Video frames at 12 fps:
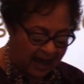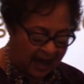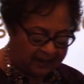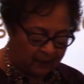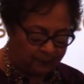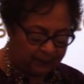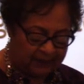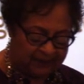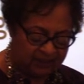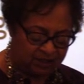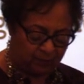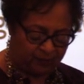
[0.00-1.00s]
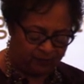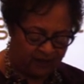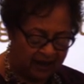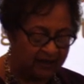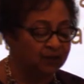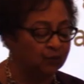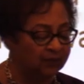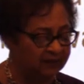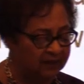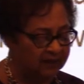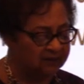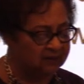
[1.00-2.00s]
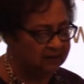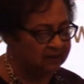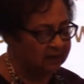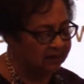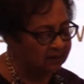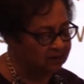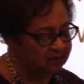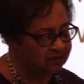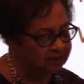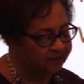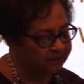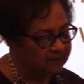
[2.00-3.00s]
I am pleased to provide you with these details.